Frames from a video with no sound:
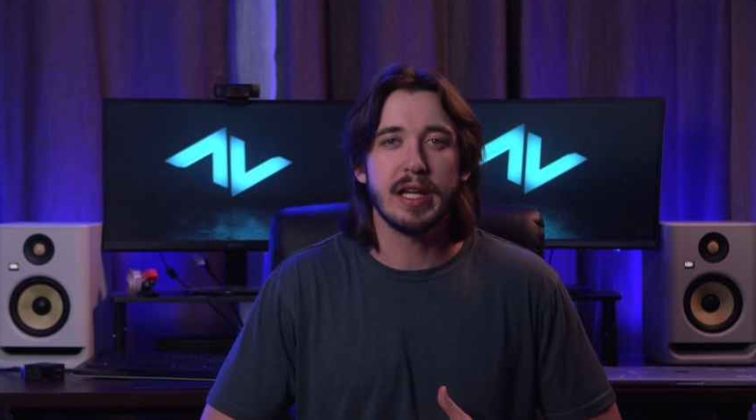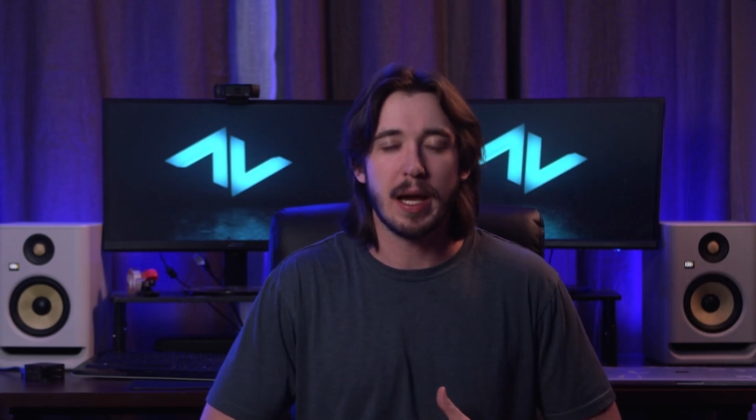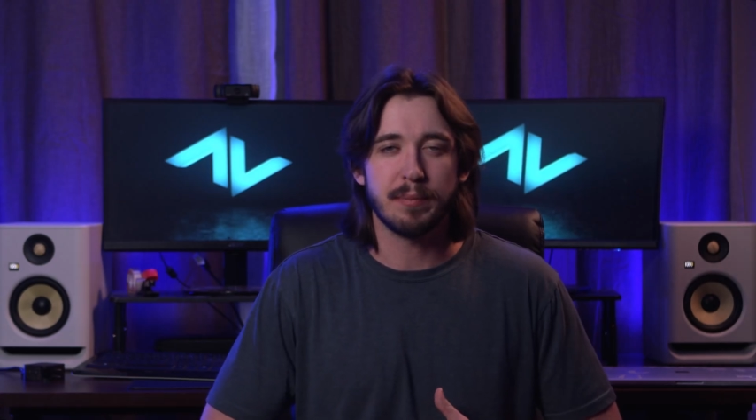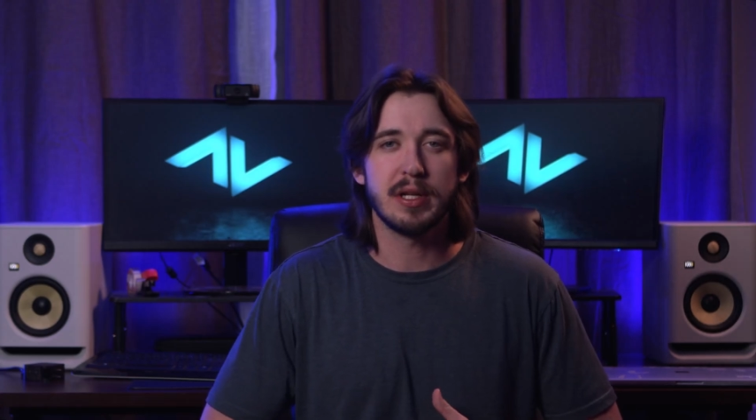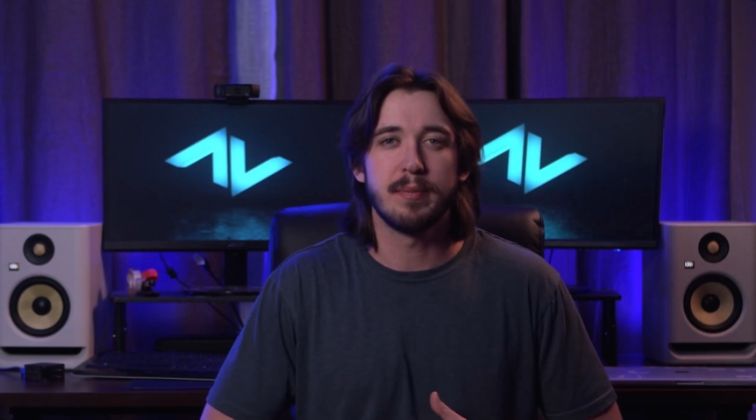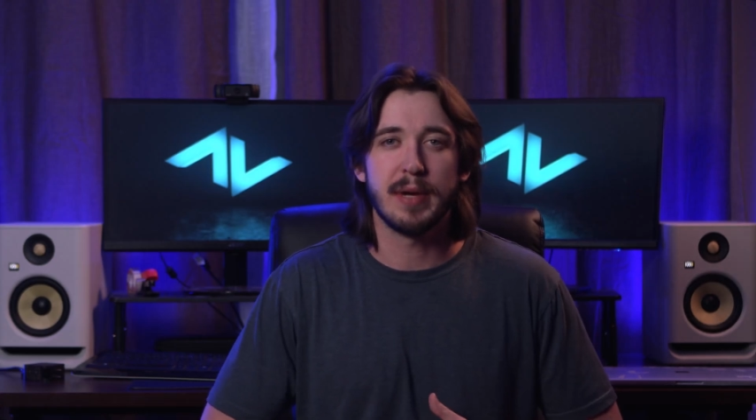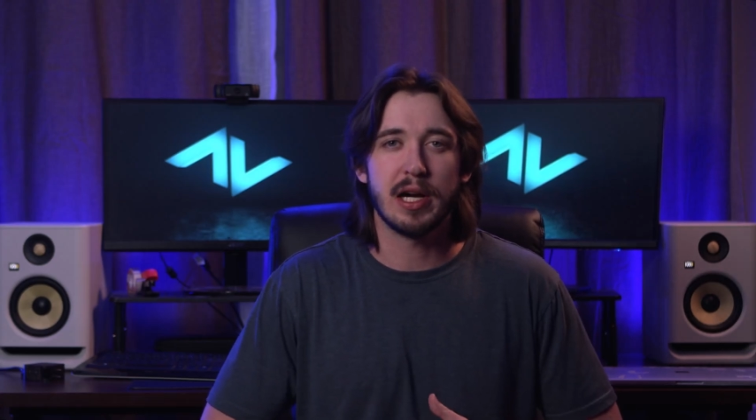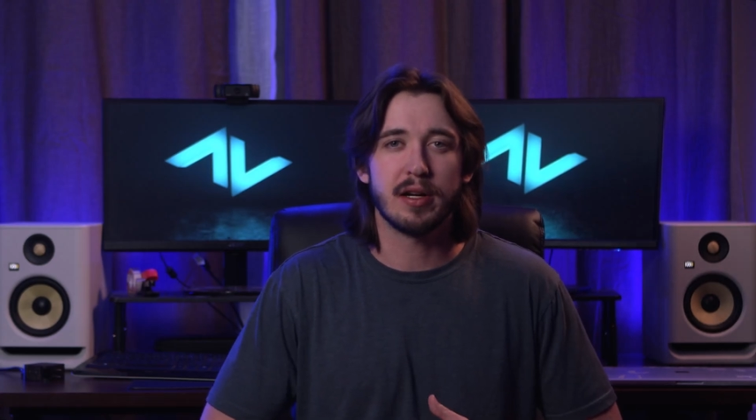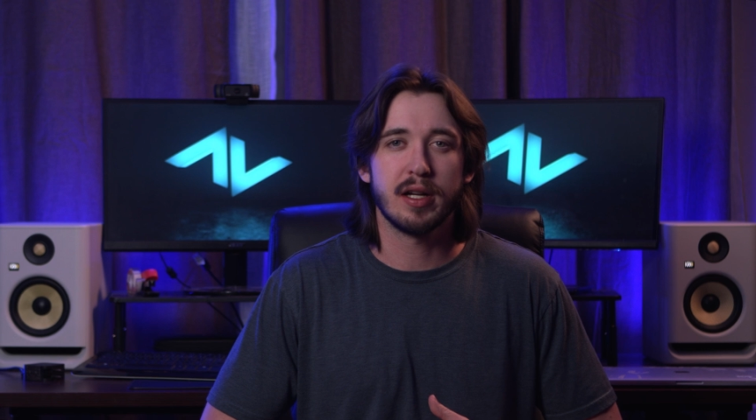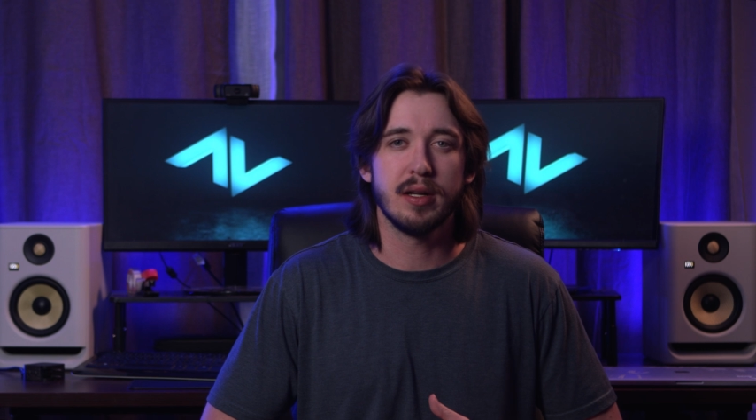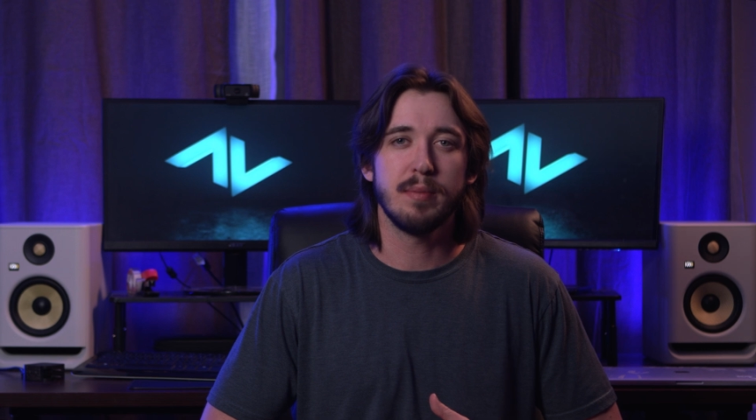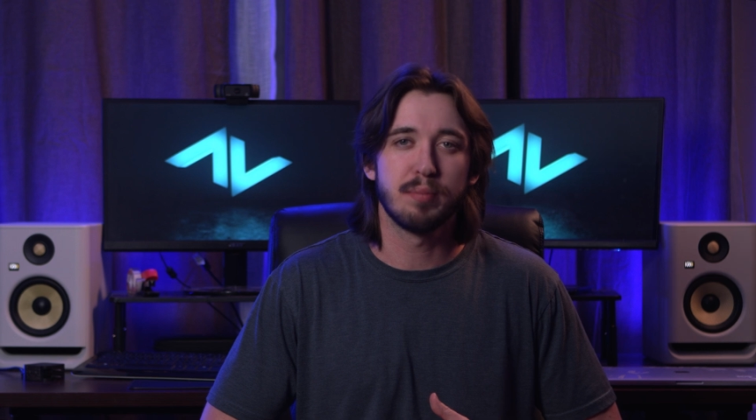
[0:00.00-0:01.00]
Captain
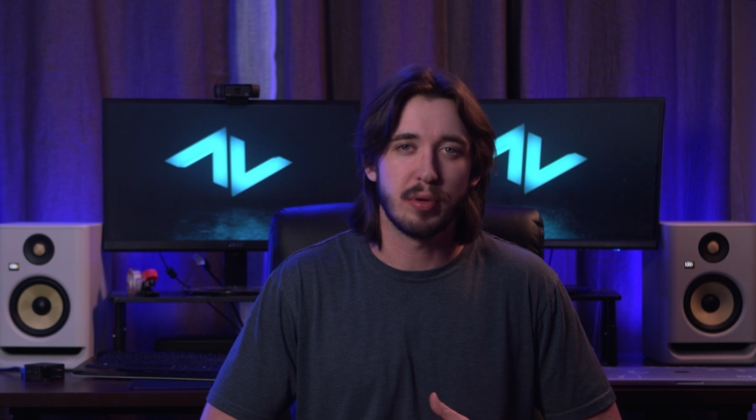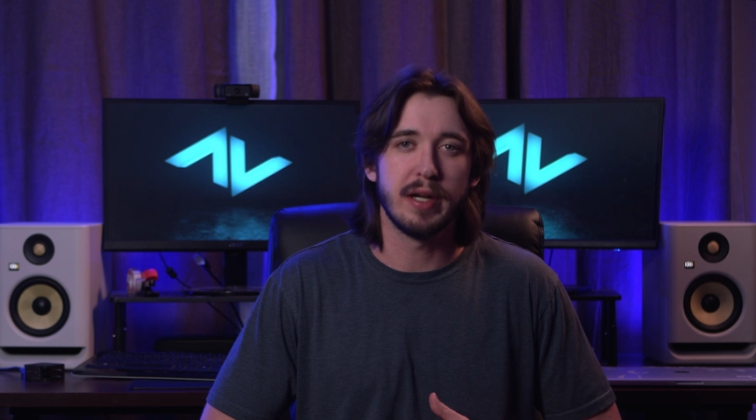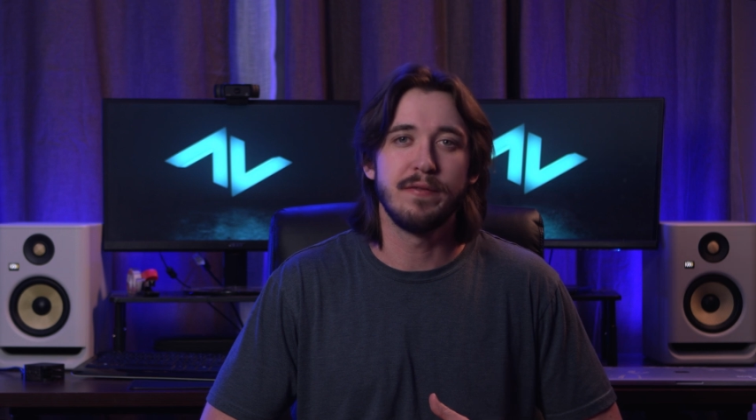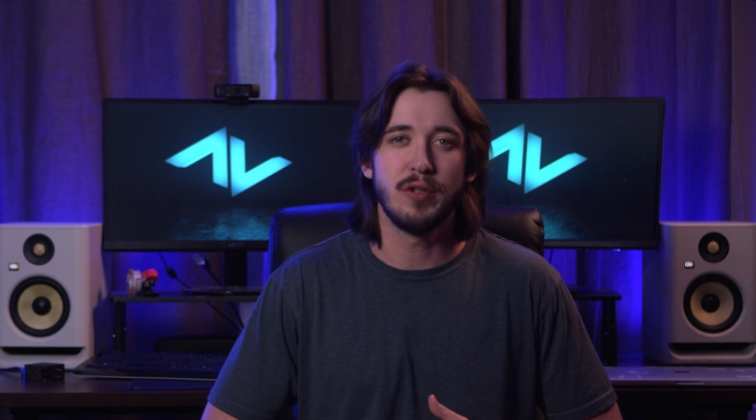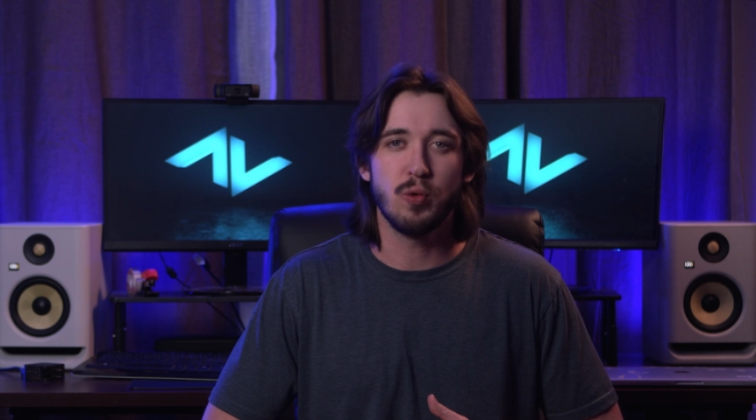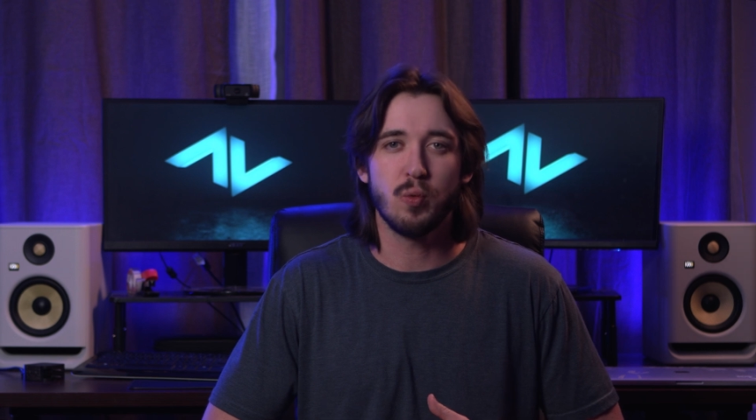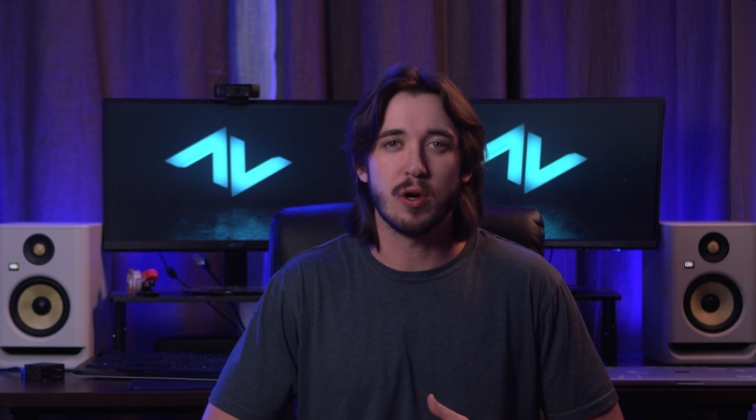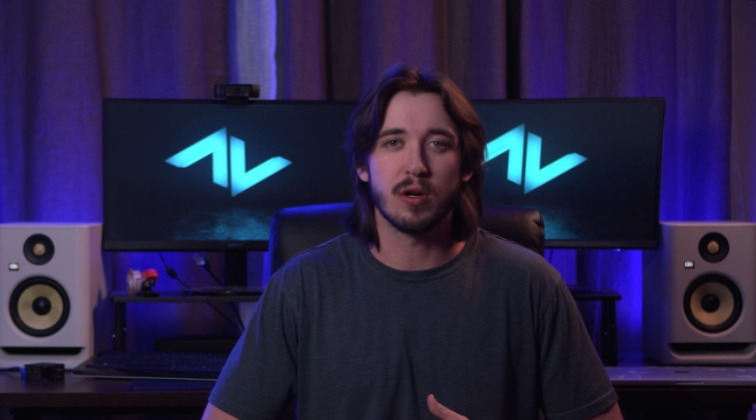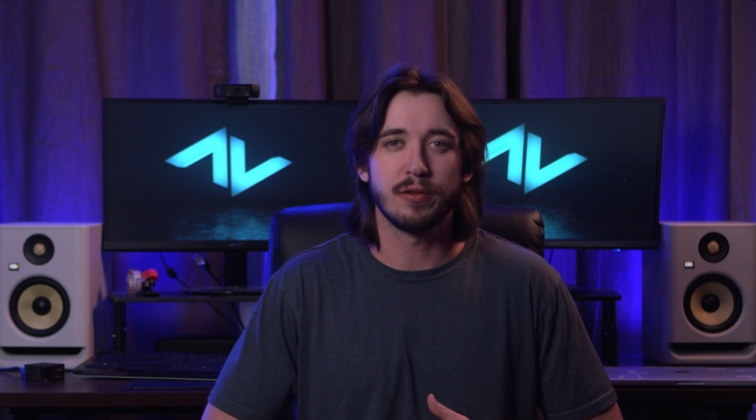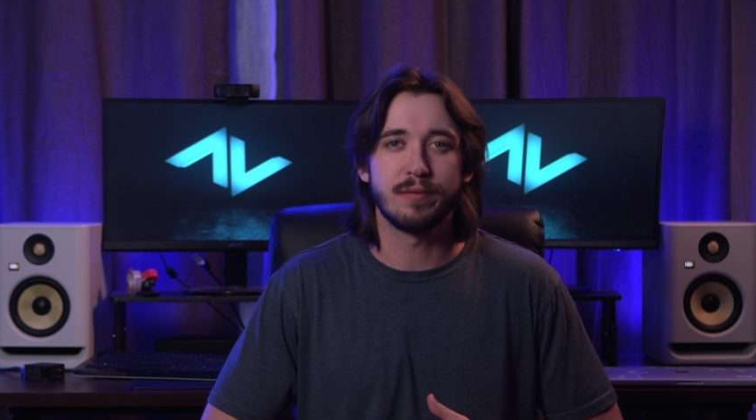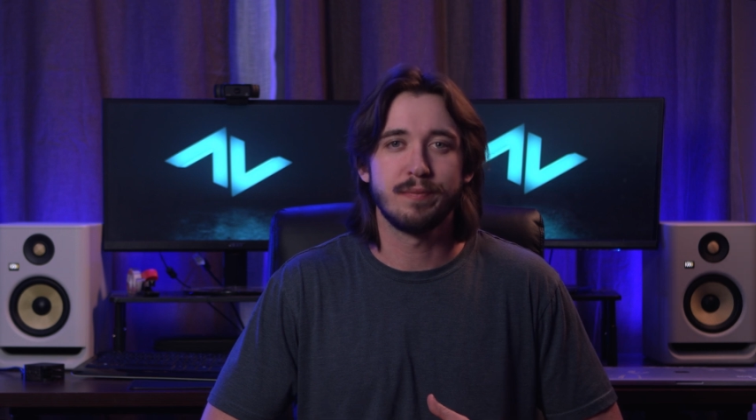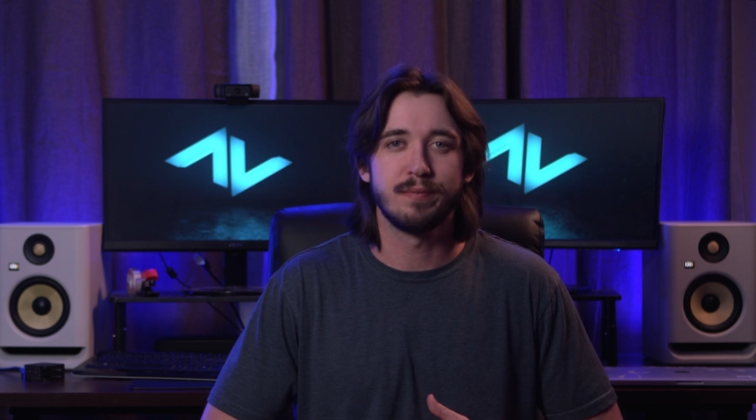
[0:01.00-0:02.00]
America: Brave New World.